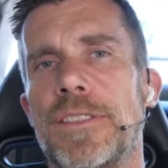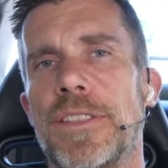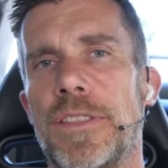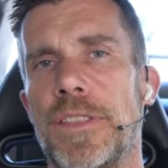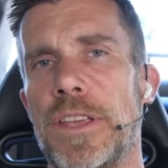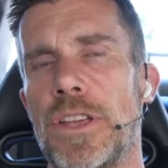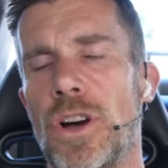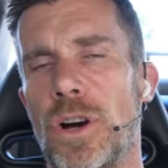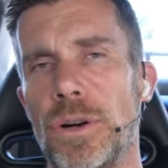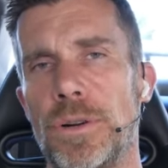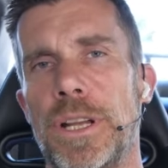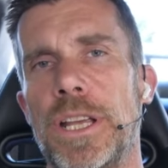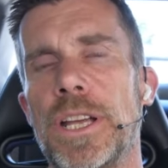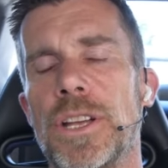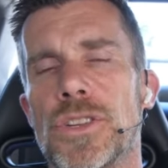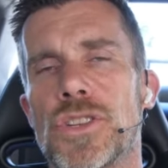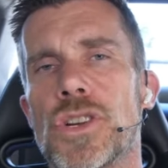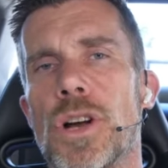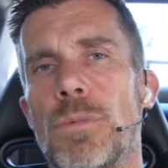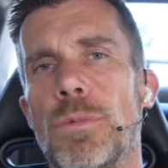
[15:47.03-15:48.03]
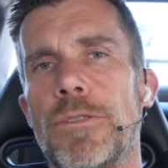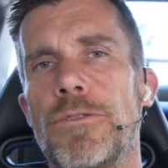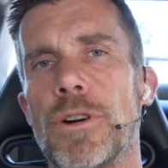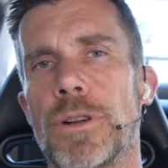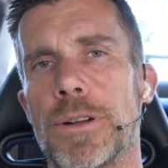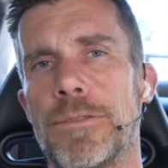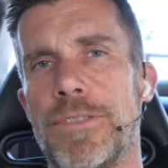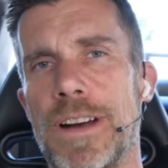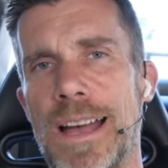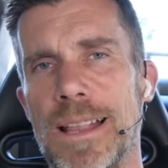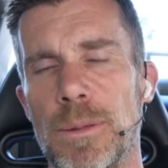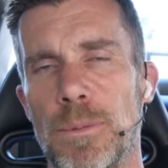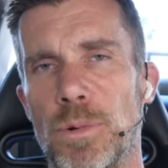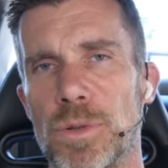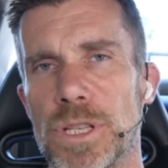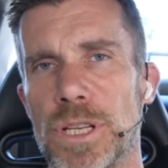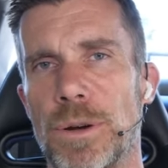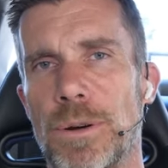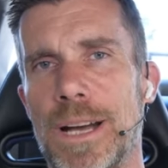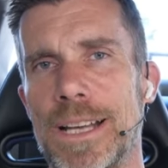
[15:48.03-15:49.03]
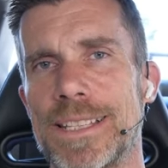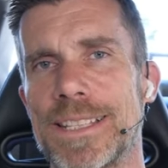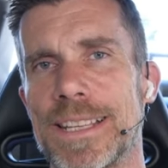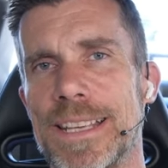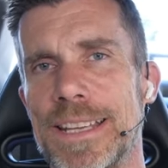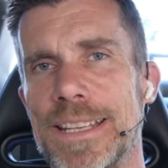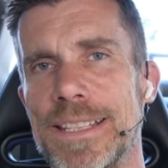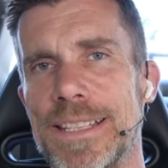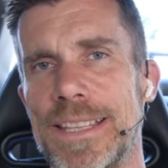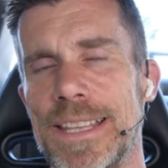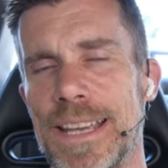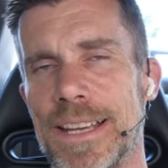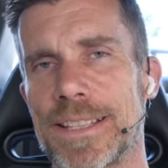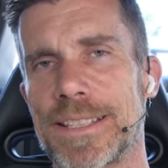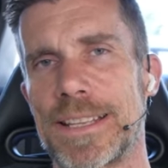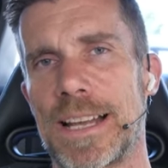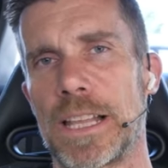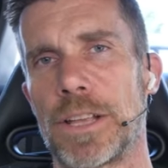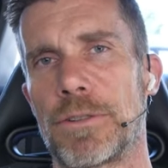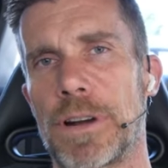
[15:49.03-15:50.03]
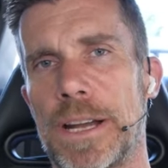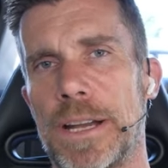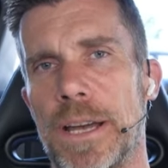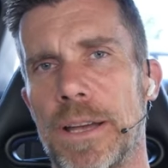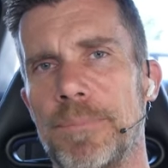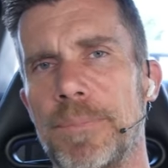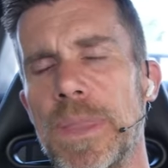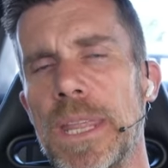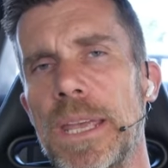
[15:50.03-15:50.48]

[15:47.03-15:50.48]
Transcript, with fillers: that the only control we've got available to us is the accelerator,